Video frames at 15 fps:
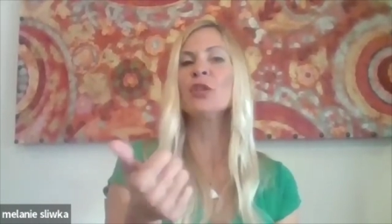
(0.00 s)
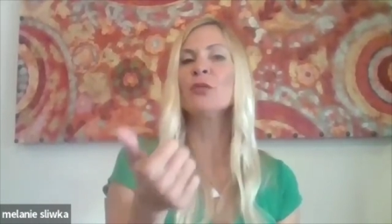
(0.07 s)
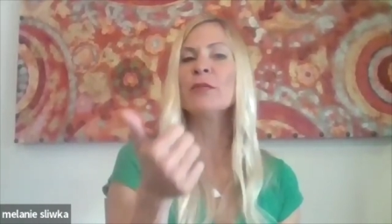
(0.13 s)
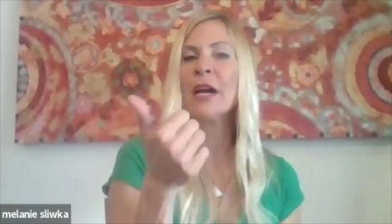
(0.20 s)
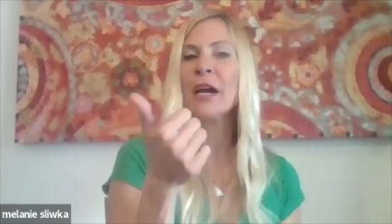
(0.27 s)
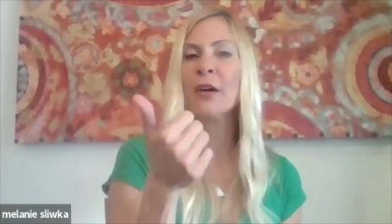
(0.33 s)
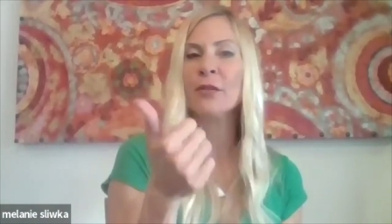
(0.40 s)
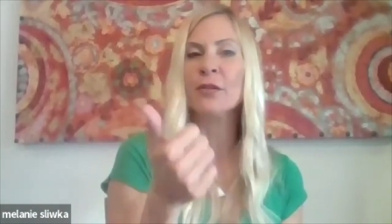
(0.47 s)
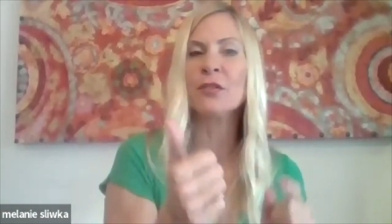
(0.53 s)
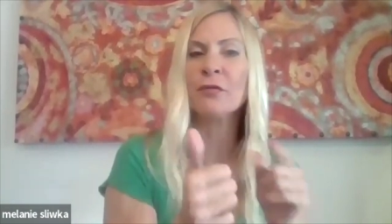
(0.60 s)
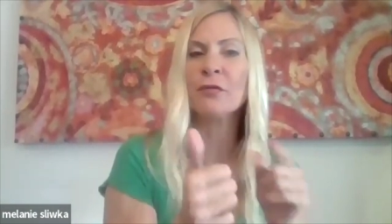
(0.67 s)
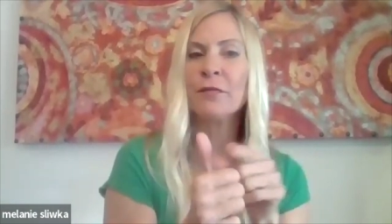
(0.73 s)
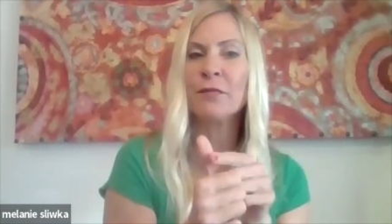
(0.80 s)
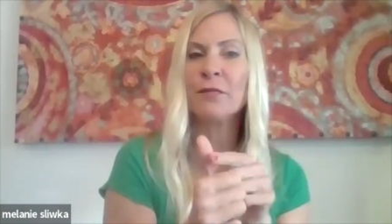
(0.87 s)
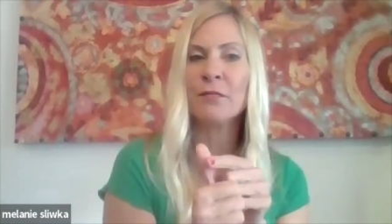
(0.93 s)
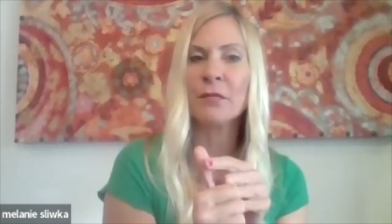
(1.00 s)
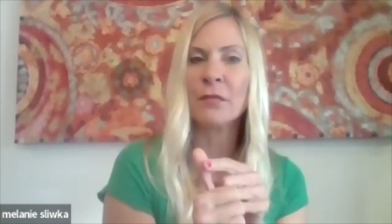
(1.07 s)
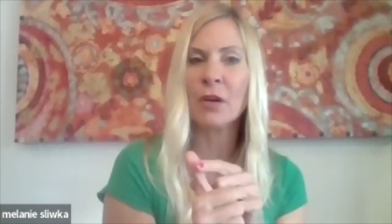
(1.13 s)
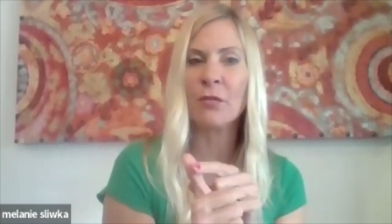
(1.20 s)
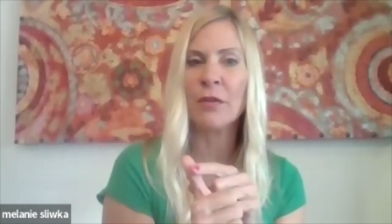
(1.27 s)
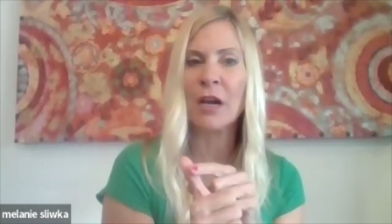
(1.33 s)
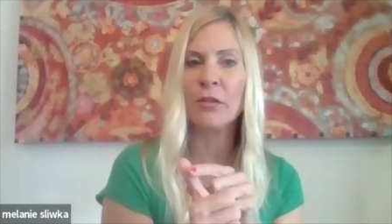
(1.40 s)
around
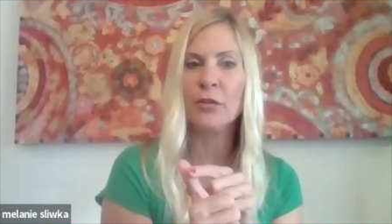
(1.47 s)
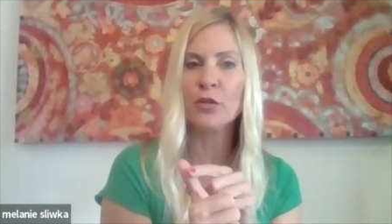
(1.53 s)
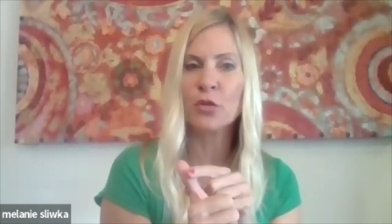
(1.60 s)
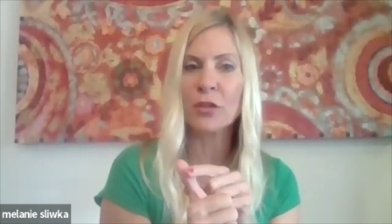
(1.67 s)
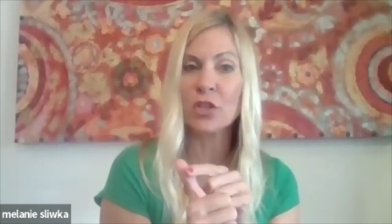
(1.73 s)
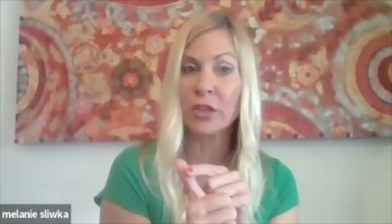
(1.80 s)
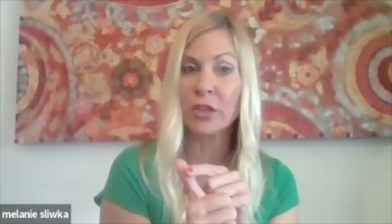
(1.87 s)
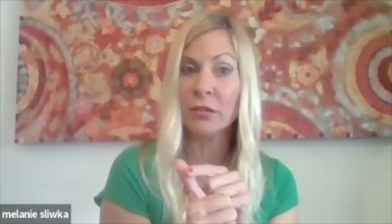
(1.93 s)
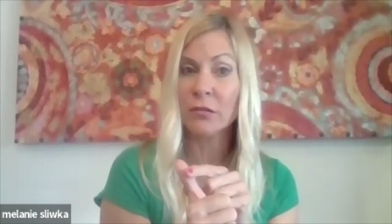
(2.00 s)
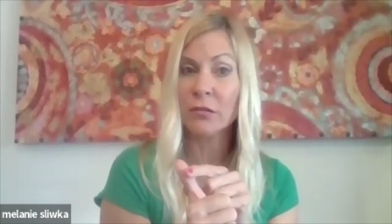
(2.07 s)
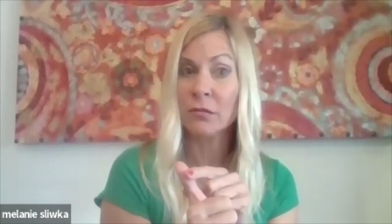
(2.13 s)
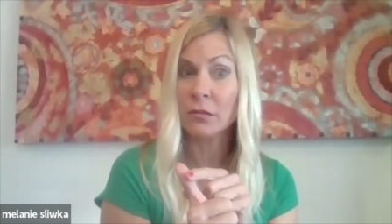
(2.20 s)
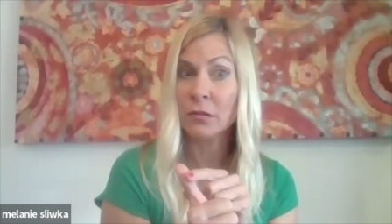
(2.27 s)
nutrition.